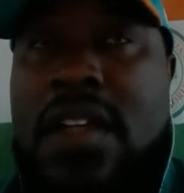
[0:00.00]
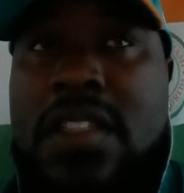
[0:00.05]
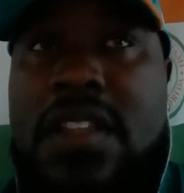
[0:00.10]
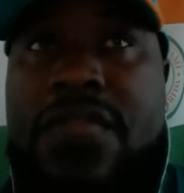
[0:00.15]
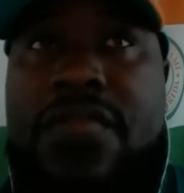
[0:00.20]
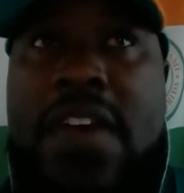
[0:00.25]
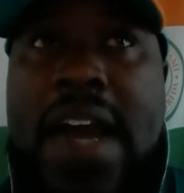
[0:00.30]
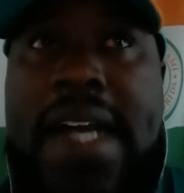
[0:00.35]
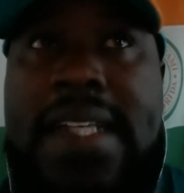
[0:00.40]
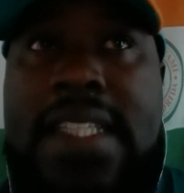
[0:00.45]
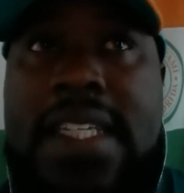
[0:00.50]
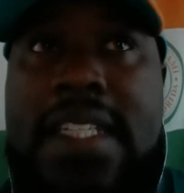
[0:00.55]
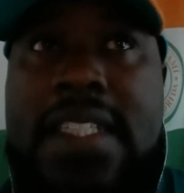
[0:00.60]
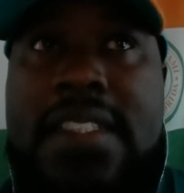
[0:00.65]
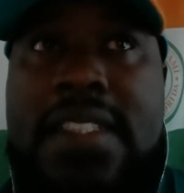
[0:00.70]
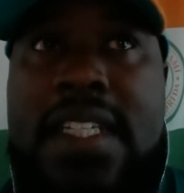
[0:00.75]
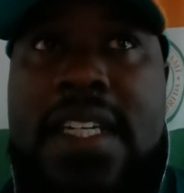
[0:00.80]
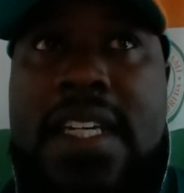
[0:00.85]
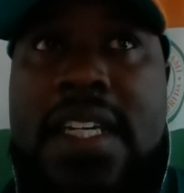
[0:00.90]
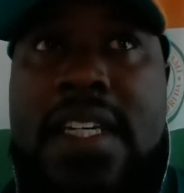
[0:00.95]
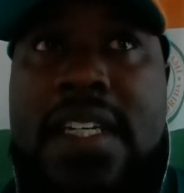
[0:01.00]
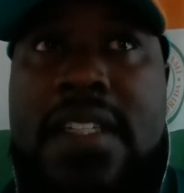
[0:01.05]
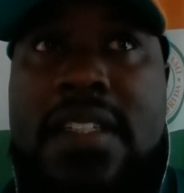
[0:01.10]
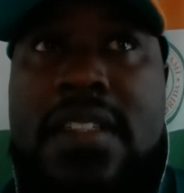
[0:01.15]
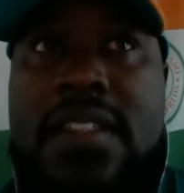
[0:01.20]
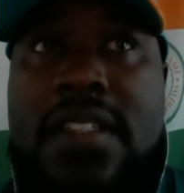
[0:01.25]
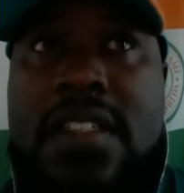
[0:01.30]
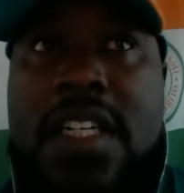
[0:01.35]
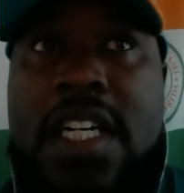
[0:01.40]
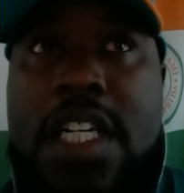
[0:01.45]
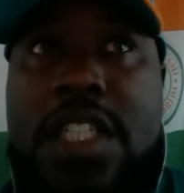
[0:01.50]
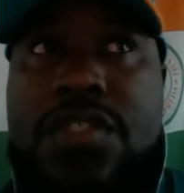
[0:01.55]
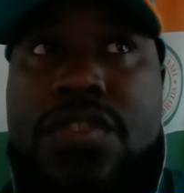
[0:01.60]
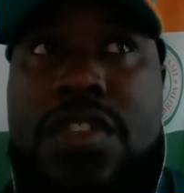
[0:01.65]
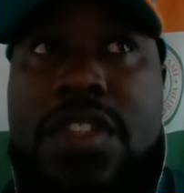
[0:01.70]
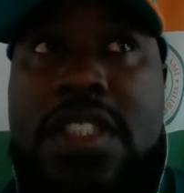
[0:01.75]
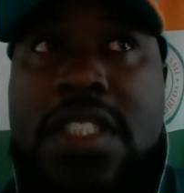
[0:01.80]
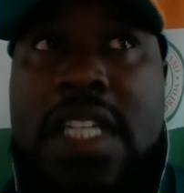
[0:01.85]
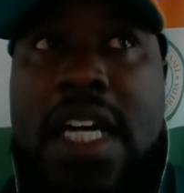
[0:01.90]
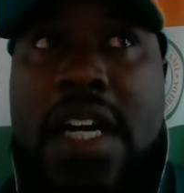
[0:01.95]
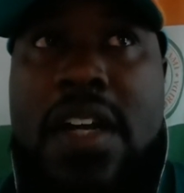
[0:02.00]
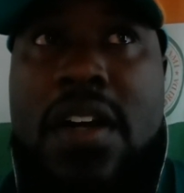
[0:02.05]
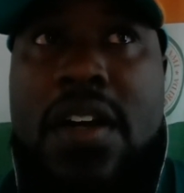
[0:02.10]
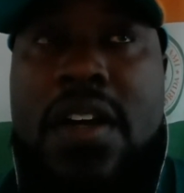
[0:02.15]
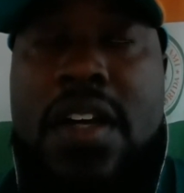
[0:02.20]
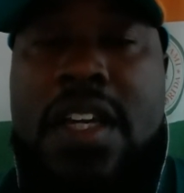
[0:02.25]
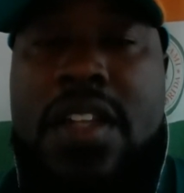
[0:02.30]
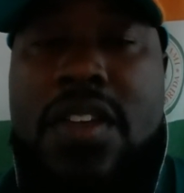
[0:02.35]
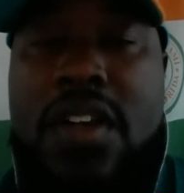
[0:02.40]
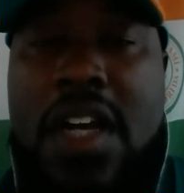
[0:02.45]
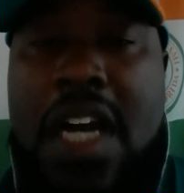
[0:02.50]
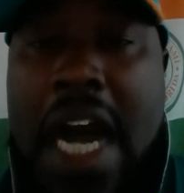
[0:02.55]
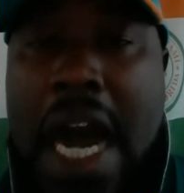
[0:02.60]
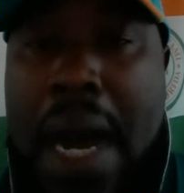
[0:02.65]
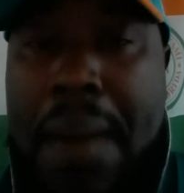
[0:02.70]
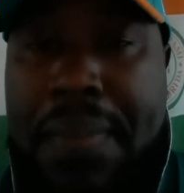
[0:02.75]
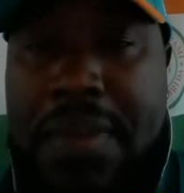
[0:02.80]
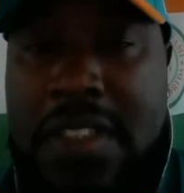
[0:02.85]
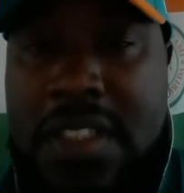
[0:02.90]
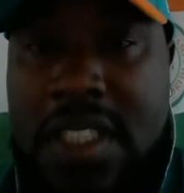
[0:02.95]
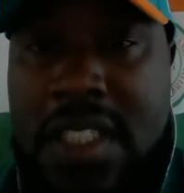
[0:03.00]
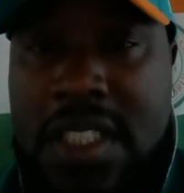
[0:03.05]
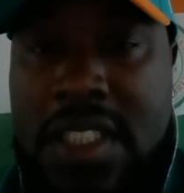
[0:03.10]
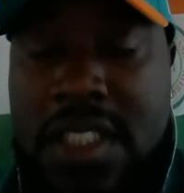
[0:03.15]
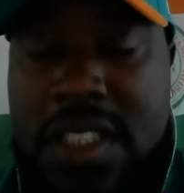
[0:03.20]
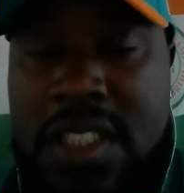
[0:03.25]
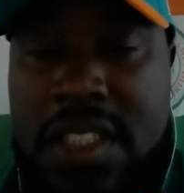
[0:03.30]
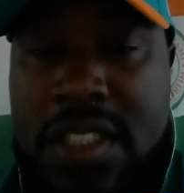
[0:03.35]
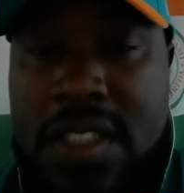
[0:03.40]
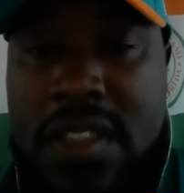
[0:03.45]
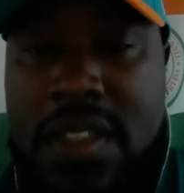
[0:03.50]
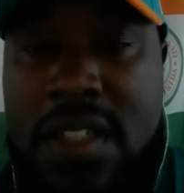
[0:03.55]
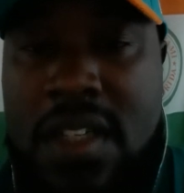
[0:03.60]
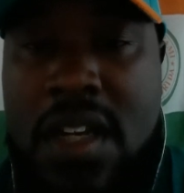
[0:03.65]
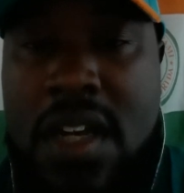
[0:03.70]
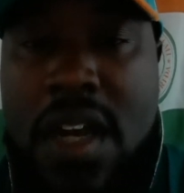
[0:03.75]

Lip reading: the fact that it's in countries that are either competition